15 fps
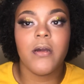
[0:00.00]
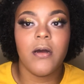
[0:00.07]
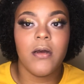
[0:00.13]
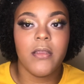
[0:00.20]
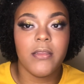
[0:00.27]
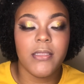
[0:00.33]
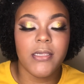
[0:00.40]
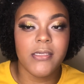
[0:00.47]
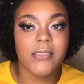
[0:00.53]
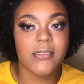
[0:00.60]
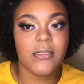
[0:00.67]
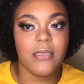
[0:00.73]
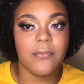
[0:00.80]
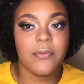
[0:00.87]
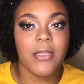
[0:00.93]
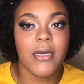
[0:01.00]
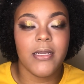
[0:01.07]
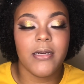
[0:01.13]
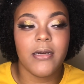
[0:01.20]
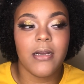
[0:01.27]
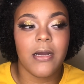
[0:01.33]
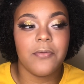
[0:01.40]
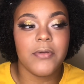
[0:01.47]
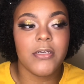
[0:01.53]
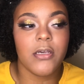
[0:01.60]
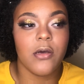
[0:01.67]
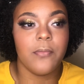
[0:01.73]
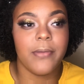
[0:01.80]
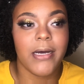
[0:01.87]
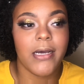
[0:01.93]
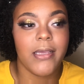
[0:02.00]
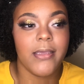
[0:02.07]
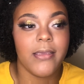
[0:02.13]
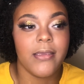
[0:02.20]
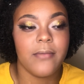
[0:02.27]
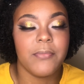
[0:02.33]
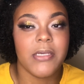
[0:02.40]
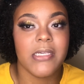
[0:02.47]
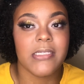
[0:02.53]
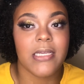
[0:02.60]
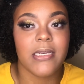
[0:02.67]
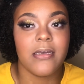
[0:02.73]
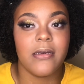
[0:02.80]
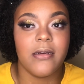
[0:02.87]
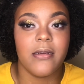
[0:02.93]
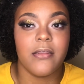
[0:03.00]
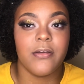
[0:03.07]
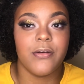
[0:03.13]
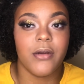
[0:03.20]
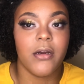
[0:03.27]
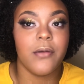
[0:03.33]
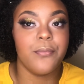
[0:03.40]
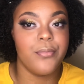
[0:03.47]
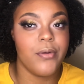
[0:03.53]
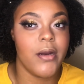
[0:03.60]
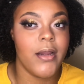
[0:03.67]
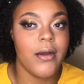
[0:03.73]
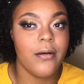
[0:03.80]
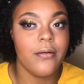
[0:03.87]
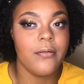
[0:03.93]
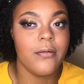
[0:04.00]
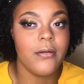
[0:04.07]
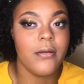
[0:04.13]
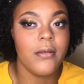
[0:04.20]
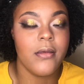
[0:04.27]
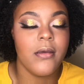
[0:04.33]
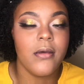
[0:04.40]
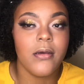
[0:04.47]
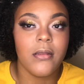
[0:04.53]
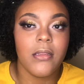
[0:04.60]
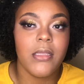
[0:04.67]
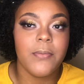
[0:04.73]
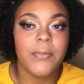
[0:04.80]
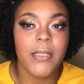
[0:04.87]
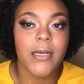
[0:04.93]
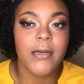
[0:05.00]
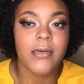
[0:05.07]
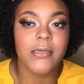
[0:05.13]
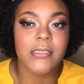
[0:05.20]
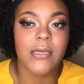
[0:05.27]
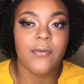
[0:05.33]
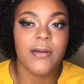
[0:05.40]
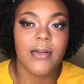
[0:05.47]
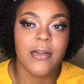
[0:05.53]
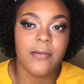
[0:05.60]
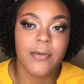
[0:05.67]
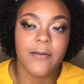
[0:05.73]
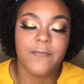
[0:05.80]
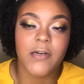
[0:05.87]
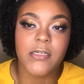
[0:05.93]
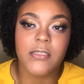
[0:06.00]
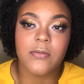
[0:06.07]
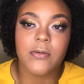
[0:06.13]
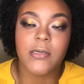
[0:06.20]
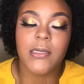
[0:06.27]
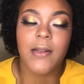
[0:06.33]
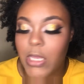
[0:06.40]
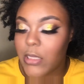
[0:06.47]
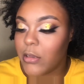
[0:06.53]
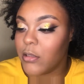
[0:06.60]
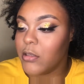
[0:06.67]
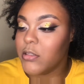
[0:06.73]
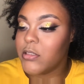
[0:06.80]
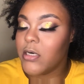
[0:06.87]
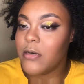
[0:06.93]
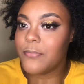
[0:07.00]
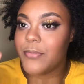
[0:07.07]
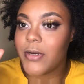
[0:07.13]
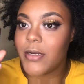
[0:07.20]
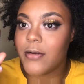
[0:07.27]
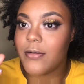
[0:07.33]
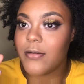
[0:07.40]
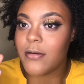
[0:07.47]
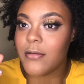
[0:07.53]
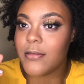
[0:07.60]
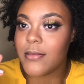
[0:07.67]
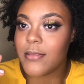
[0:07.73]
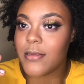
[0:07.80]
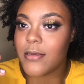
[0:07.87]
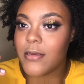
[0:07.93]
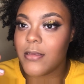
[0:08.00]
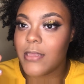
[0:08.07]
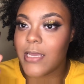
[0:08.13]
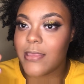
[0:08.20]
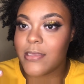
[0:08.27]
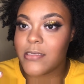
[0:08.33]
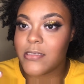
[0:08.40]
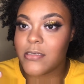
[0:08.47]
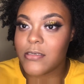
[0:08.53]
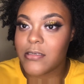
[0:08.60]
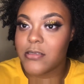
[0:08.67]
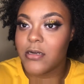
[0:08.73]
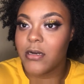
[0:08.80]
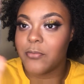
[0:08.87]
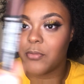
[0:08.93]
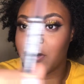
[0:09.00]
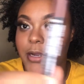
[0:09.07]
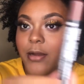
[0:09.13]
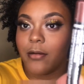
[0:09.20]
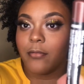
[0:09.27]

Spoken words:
on this lip liner, I went to go buy it because I needed another dark brown lip liner because I ran out of my first one. It looked dark brown on the thing, like this looks dark brown,